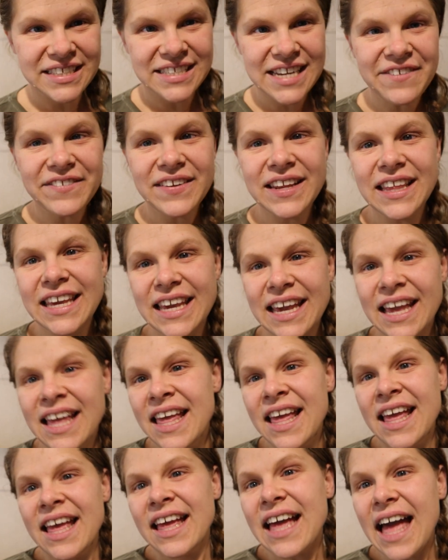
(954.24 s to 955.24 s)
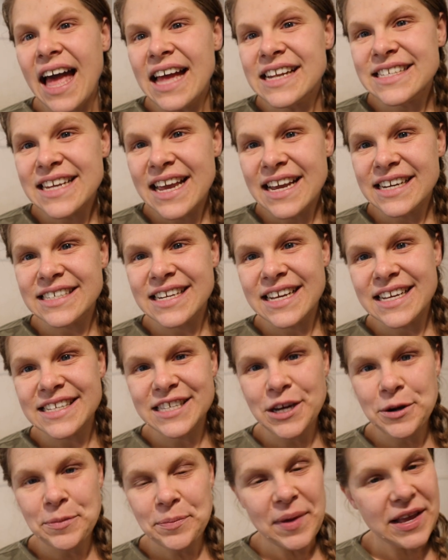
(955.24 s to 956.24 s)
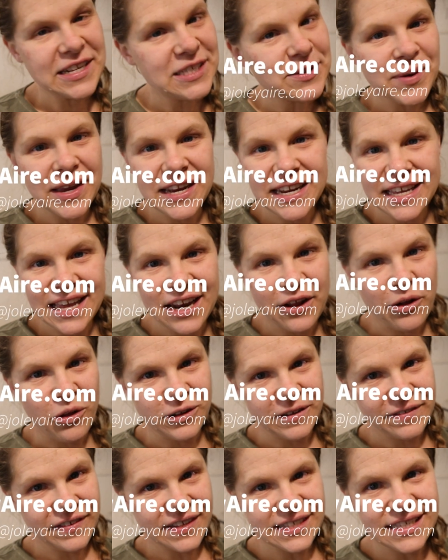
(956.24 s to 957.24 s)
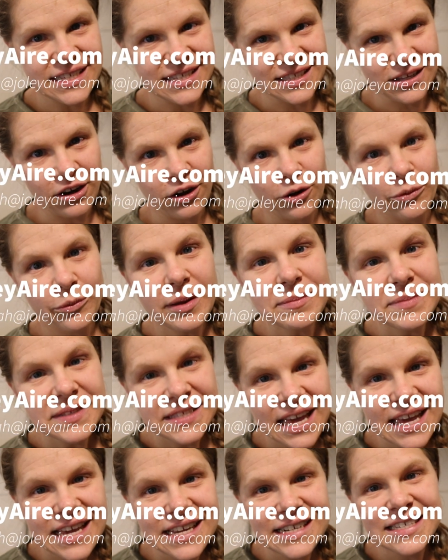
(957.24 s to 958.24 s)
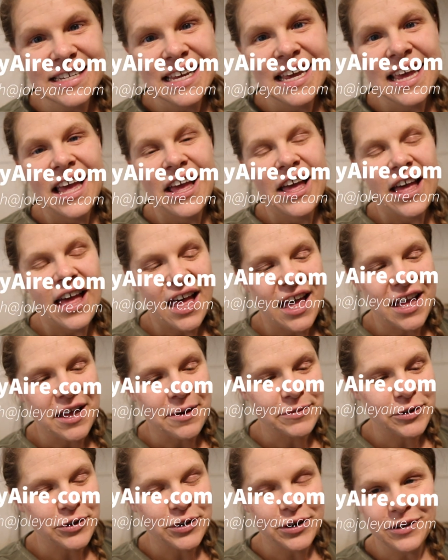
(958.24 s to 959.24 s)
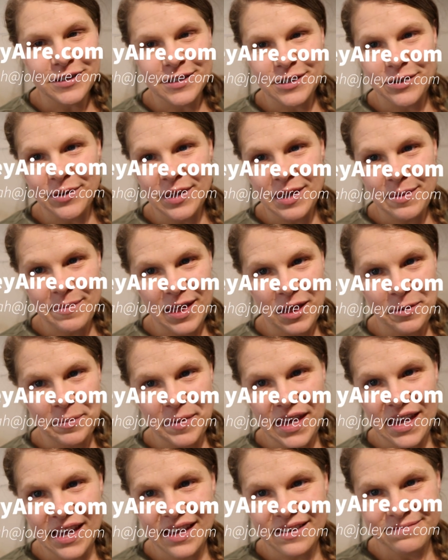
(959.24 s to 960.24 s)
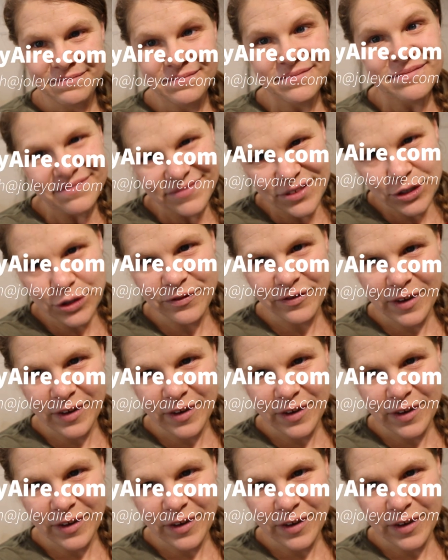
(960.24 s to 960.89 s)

definitely contact us. Our best way to get a hold of us is on our website. Um, you could also email me. You